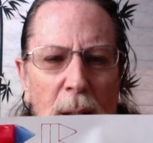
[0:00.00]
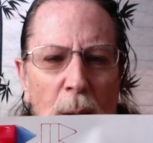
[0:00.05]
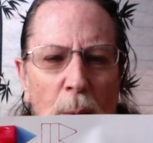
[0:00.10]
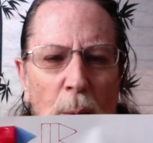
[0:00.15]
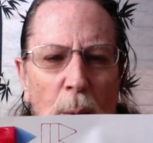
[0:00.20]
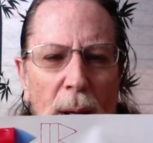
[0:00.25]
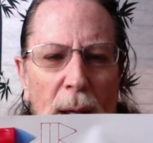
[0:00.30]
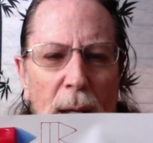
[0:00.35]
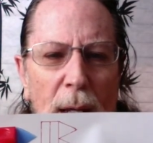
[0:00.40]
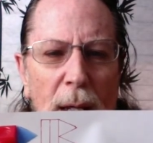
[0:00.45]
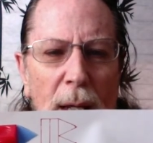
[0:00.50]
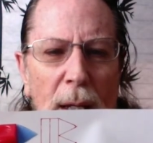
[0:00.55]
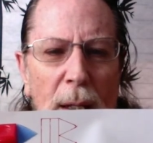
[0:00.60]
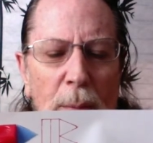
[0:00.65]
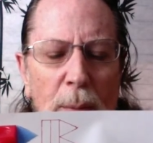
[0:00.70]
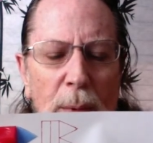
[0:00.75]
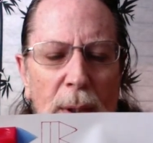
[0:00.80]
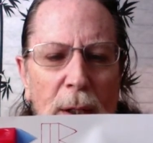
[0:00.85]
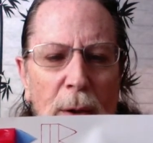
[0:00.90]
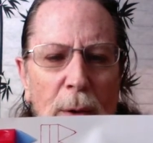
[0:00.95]

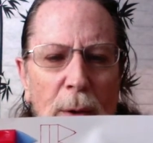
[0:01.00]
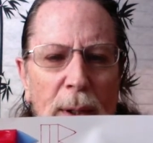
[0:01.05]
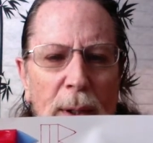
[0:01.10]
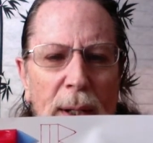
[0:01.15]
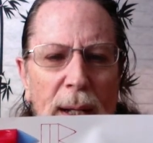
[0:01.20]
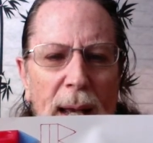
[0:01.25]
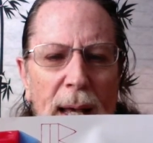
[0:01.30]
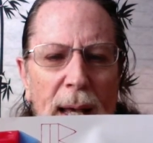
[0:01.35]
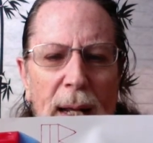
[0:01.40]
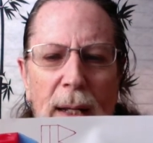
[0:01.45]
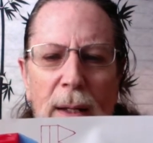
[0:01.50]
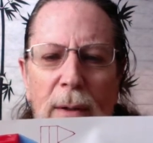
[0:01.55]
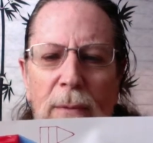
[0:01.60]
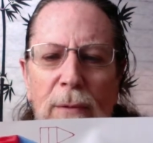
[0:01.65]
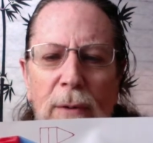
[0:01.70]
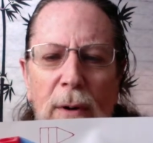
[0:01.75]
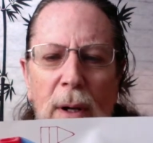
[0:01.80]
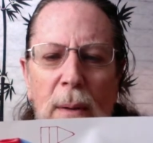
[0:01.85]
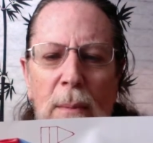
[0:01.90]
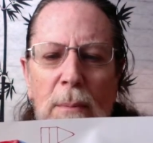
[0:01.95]
When we look at it
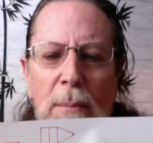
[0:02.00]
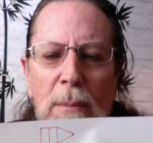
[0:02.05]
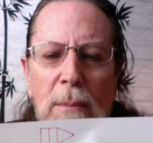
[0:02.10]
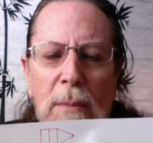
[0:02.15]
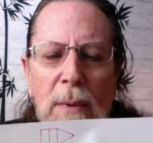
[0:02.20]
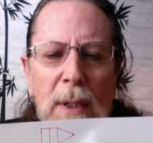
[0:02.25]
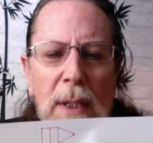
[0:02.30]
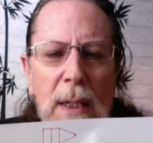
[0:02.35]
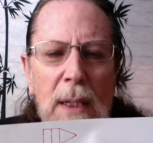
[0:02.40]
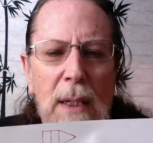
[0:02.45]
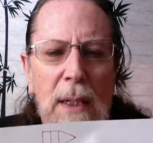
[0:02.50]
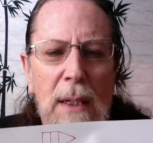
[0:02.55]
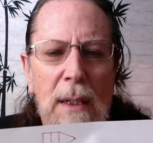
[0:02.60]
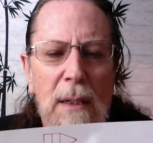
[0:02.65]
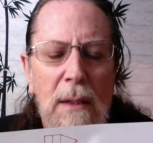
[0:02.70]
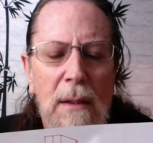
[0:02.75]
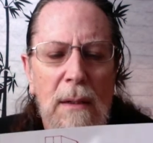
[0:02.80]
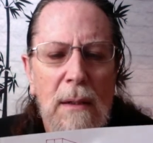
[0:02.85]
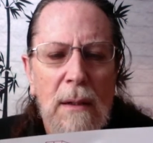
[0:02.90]
from the